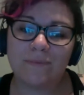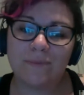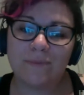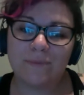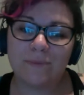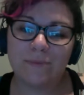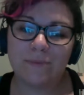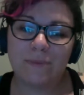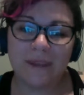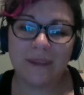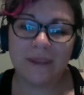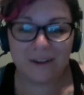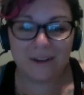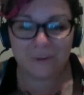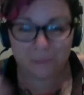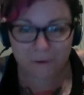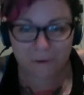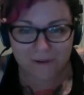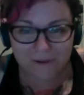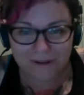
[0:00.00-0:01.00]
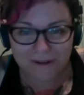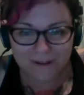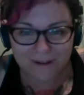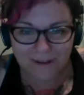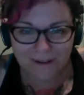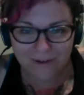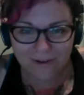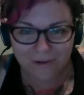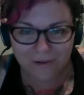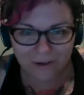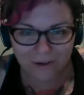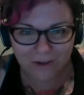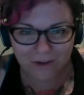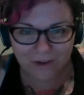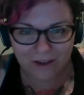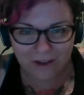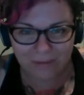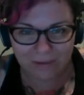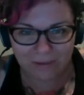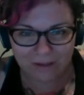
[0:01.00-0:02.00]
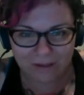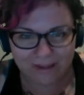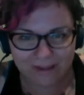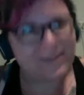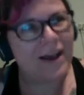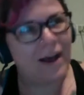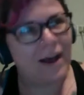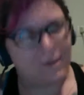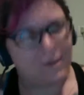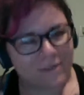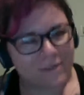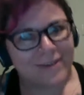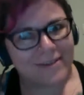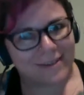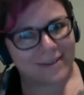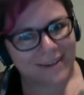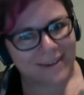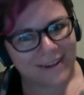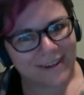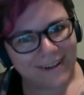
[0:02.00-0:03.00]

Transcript: Because prison industrial complex, obviously.